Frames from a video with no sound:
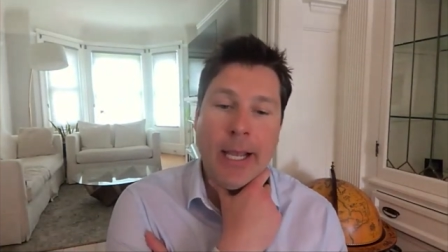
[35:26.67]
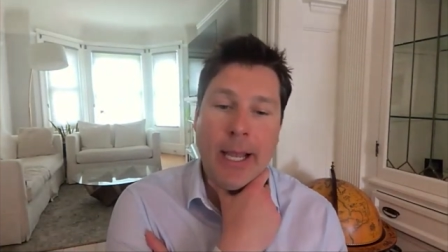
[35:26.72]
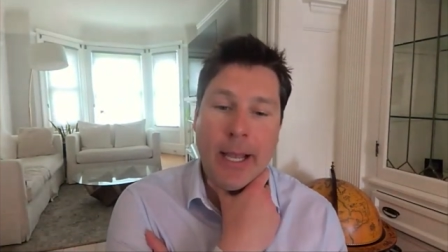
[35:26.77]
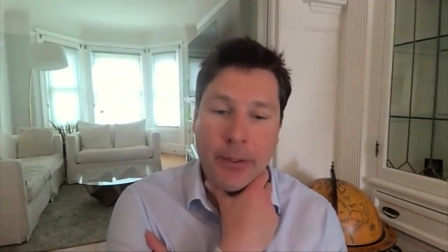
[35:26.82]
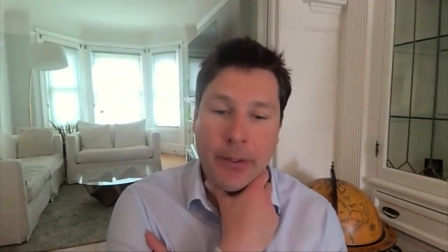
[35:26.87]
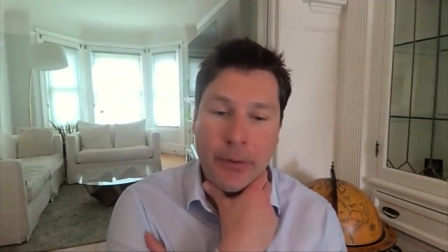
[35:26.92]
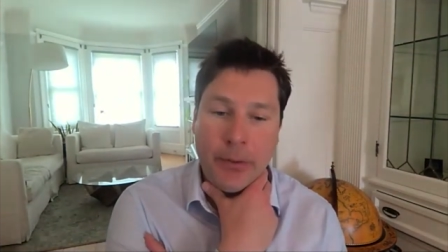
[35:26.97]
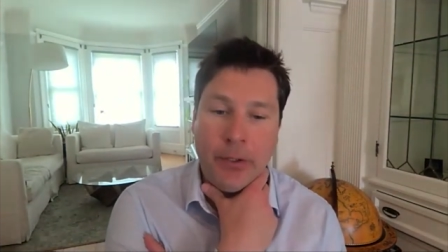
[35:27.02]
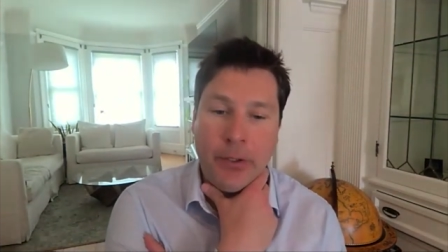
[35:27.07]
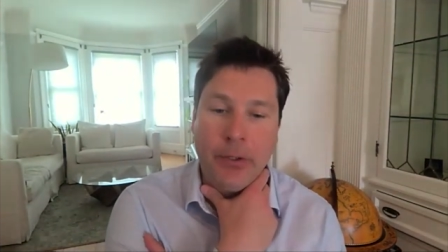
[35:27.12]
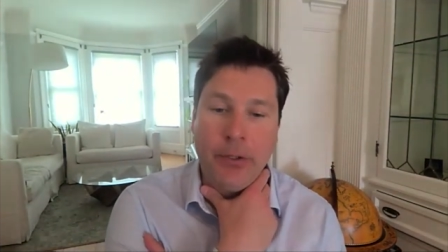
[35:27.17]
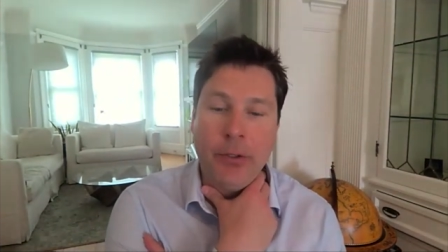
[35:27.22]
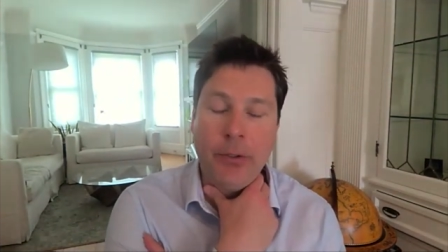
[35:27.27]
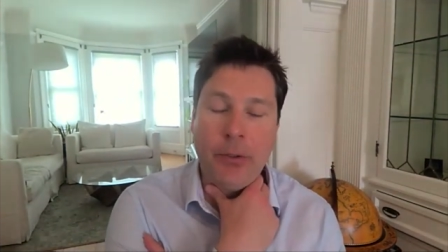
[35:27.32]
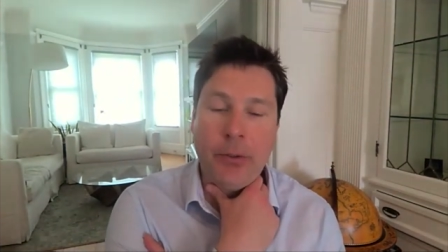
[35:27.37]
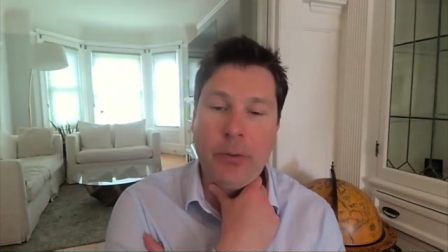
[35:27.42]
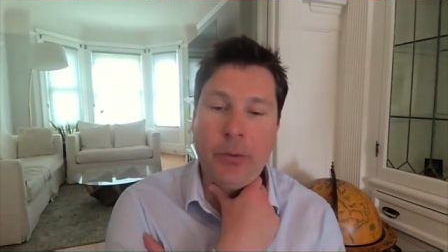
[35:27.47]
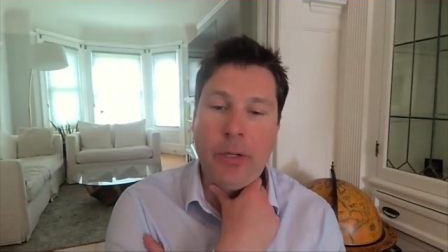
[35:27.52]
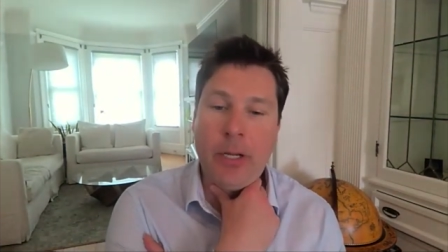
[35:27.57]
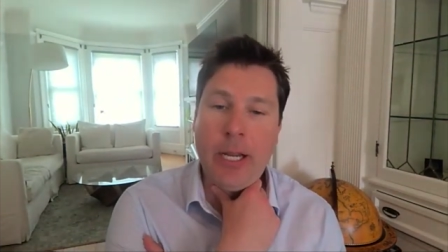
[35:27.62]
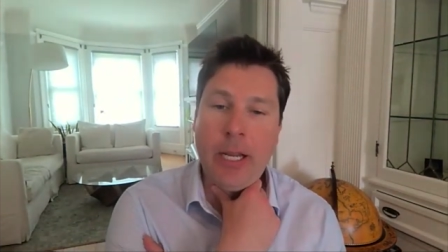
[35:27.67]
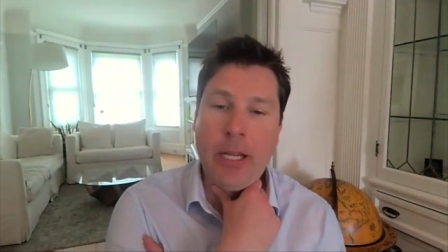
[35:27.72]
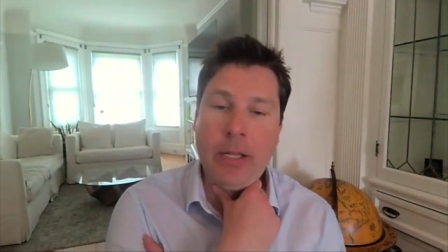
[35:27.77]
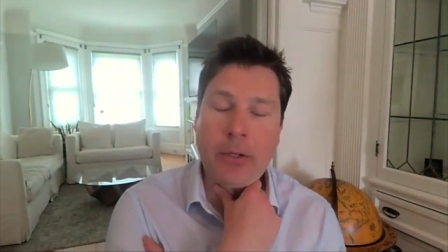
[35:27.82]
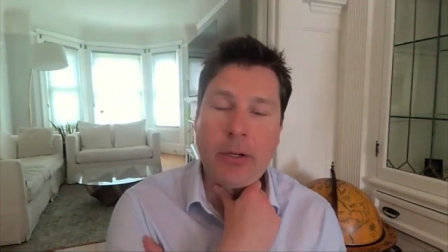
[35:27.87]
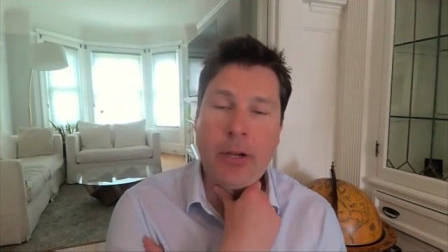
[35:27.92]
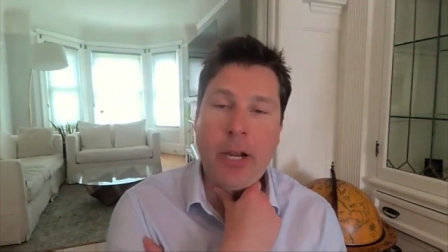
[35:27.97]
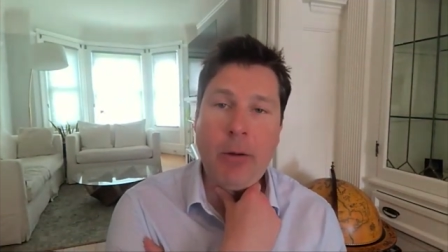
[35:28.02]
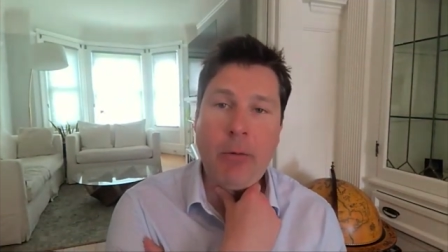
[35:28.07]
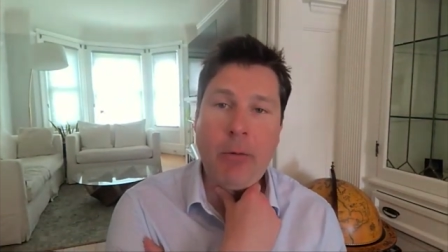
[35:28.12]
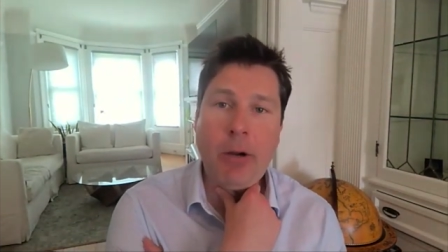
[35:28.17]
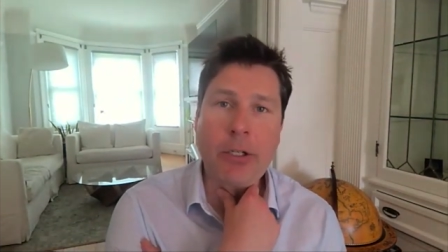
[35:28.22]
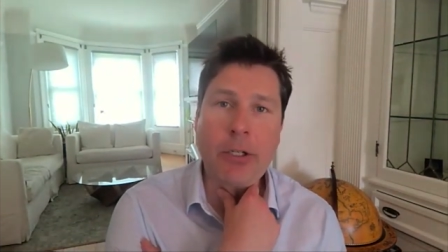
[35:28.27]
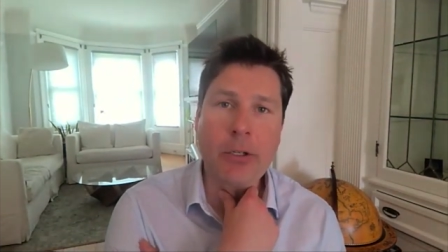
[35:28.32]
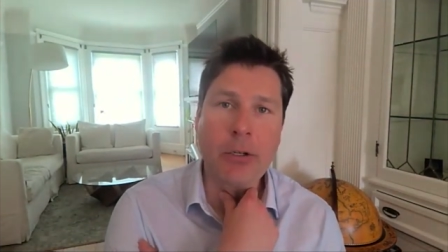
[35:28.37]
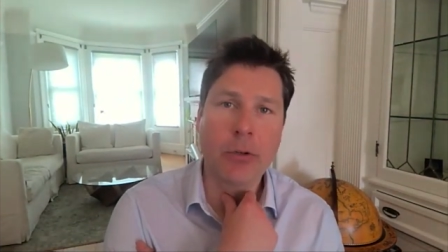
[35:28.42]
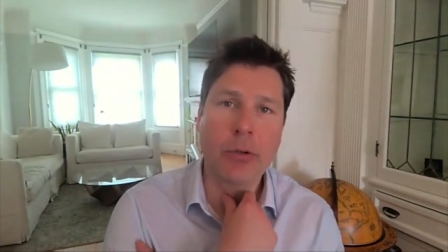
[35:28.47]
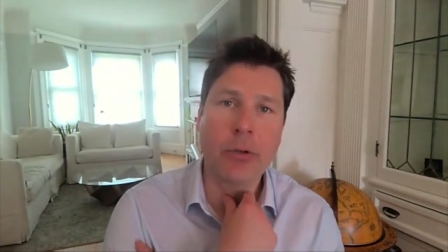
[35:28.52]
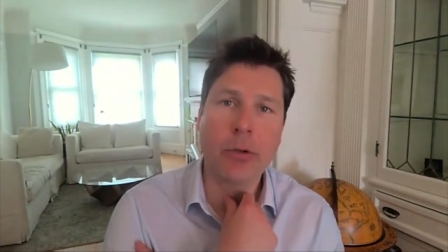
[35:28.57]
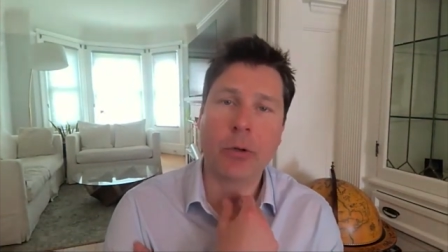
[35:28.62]
SCU and Skywatcher
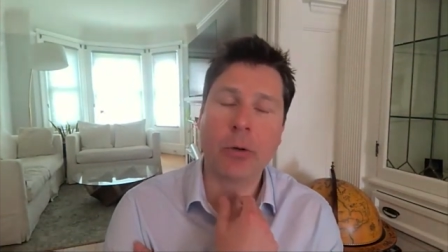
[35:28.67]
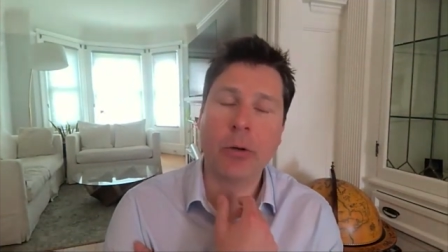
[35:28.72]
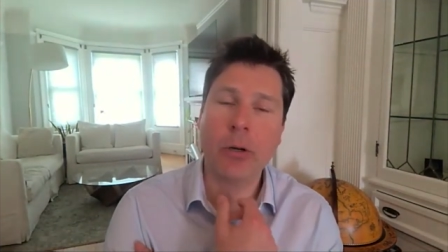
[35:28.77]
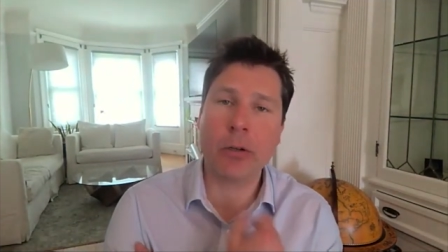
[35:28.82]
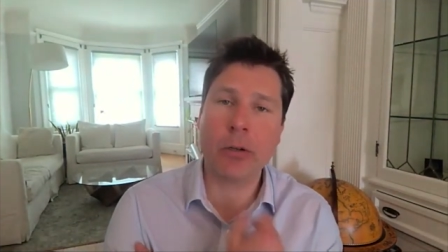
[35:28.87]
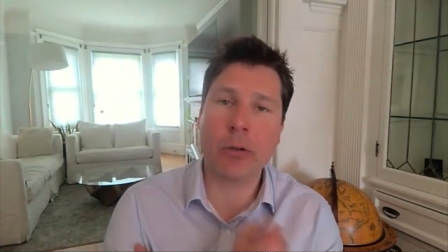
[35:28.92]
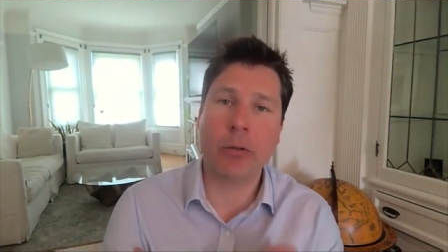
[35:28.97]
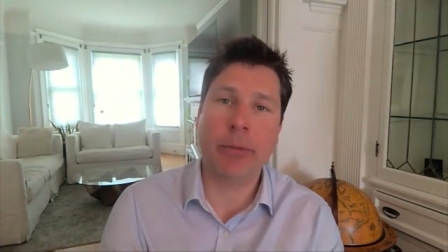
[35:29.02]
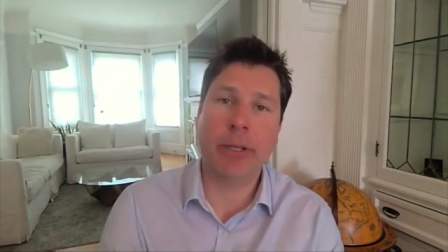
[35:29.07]
are so critical